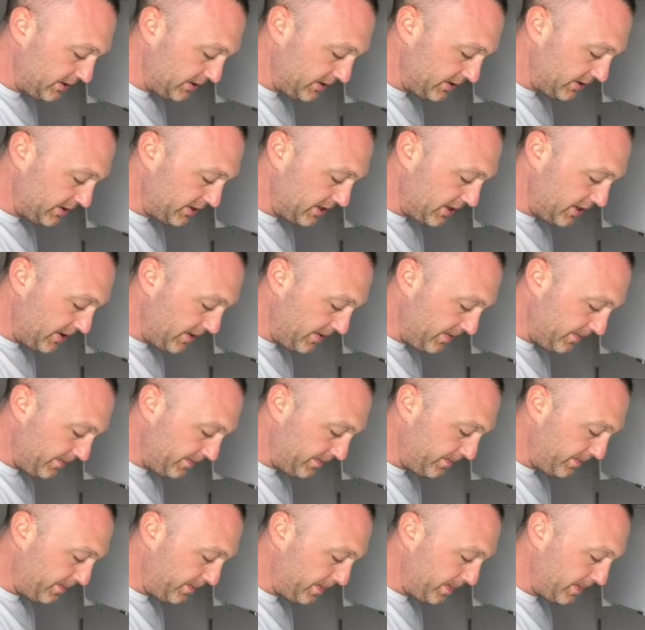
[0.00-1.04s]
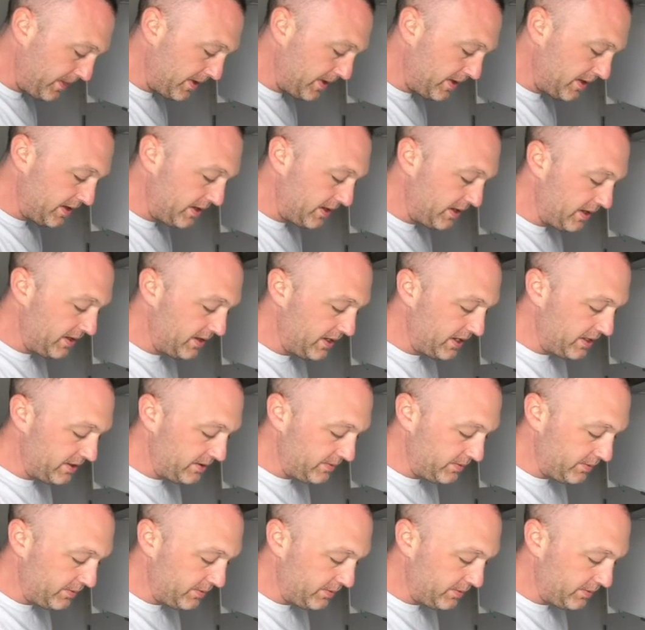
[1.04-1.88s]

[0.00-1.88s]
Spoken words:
So, and then